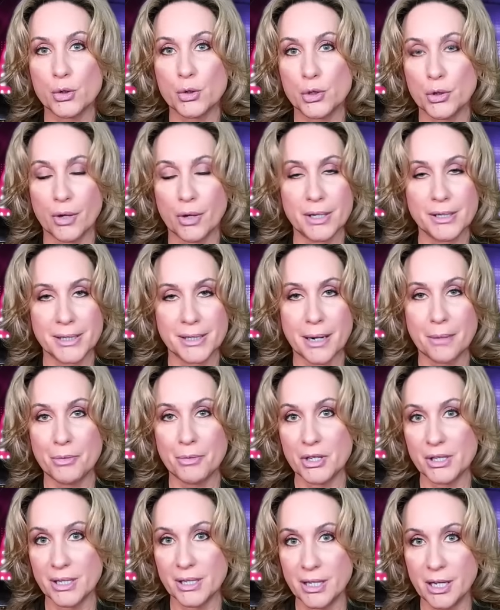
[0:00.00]
So they set up
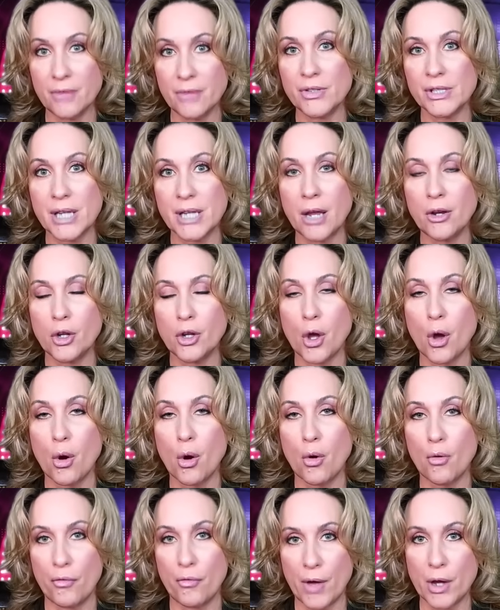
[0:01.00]
this Give, Send,
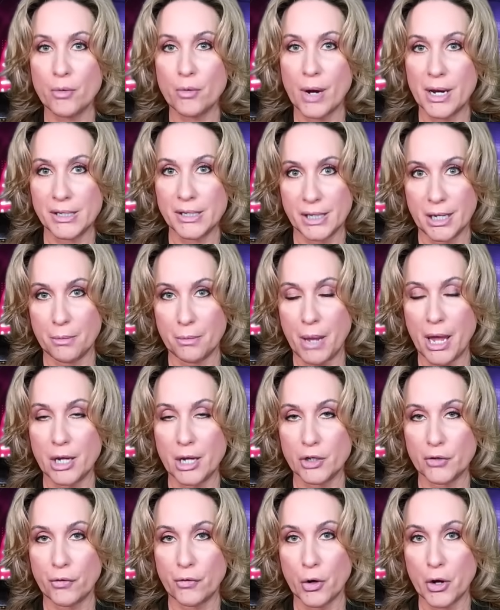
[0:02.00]
Go fundraising
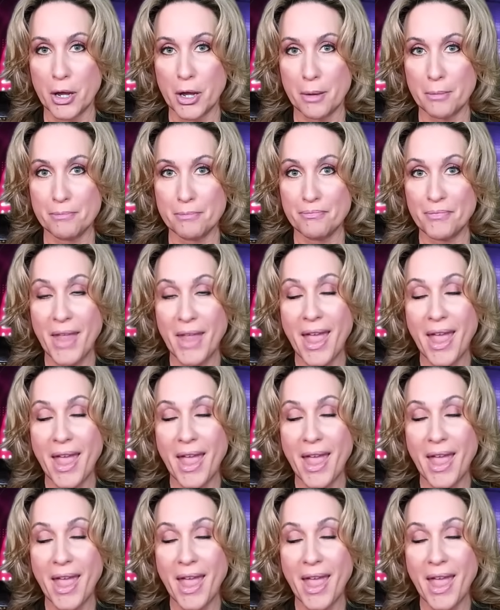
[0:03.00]
page for him.